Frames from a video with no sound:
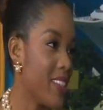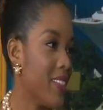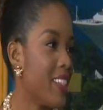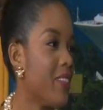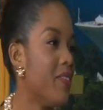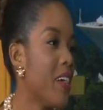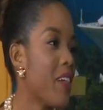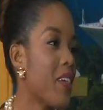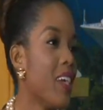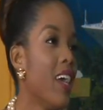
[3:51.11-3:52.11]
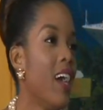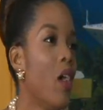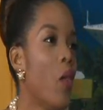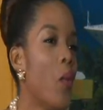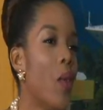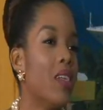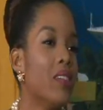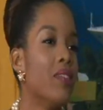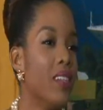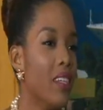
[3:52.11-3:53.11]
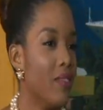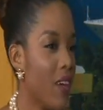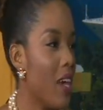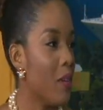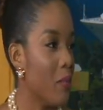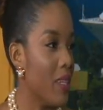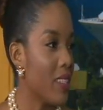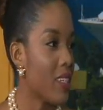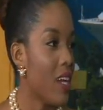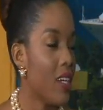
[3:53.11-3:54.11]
So it's a very wonderful environment.